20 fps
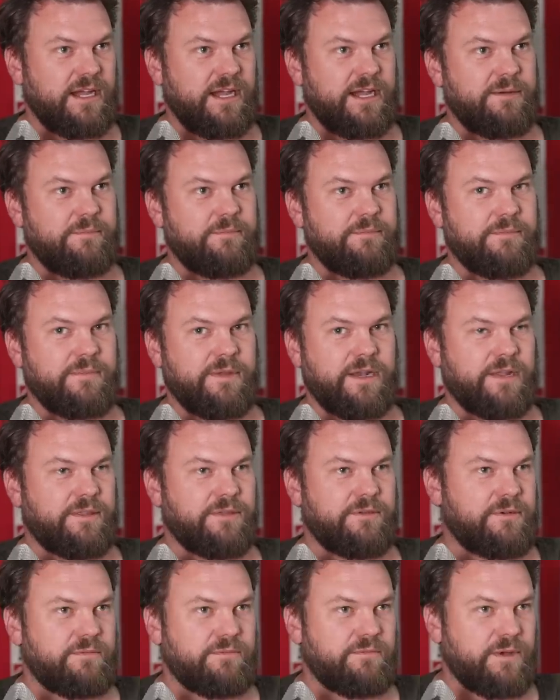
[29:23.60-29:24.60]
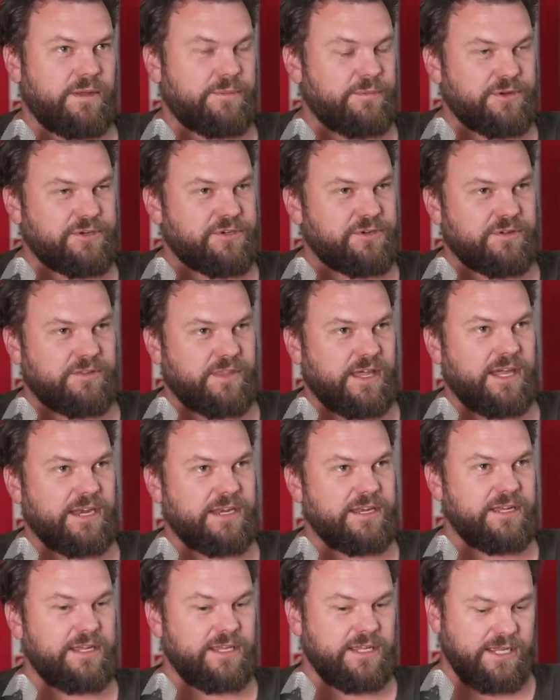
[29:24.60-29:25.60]
And I thought, well, I'm not doing that.
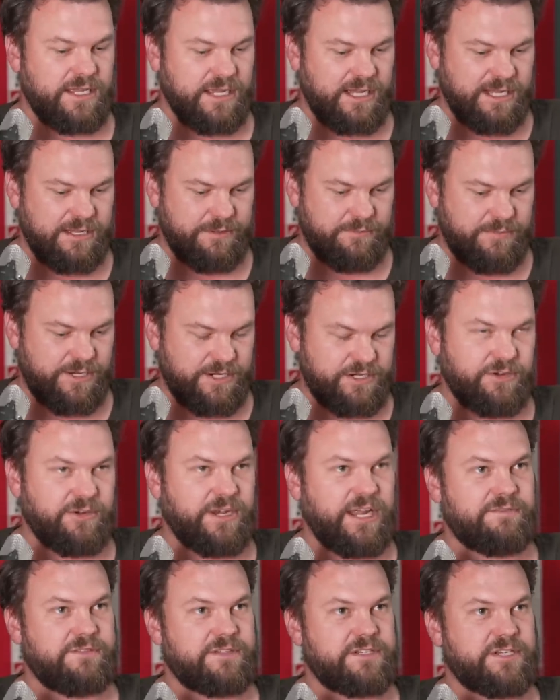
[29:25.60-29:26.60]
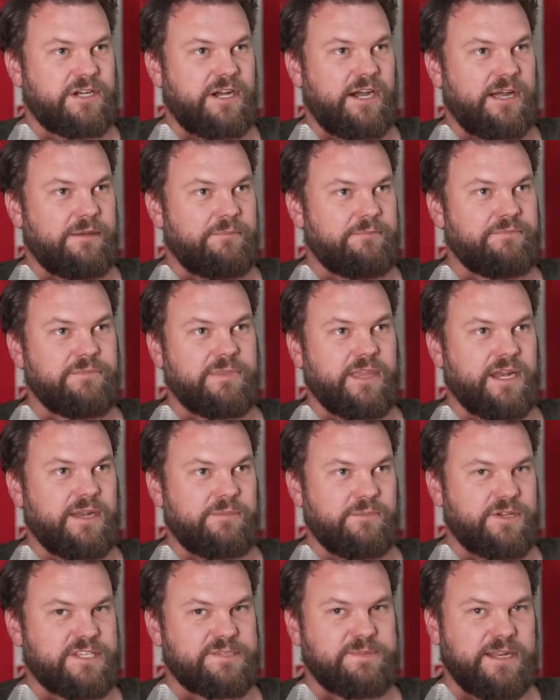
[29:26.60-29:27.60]
I don't have the time, and
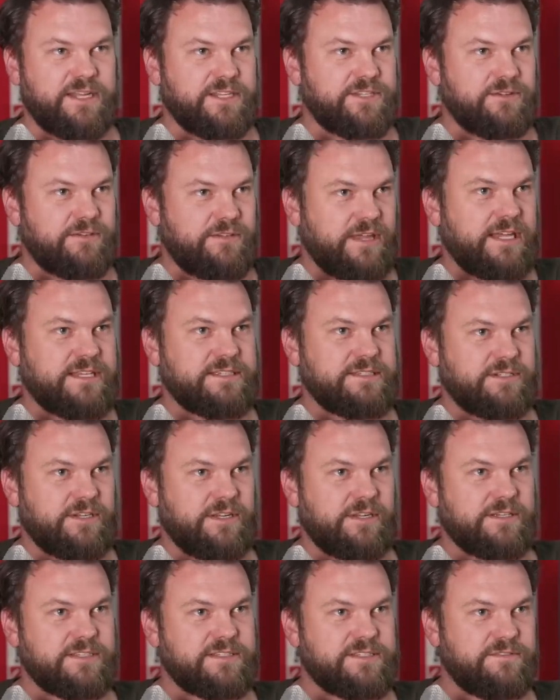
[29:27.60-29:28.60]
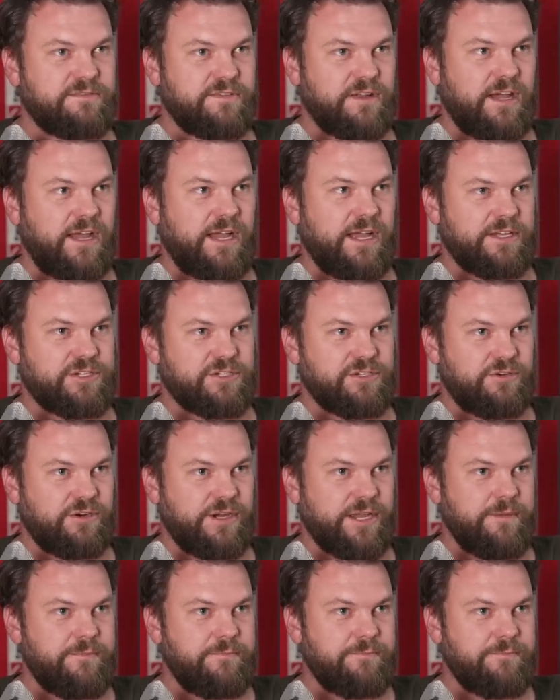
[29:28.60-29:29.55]
I'm not spending $2,000 to fly a toy.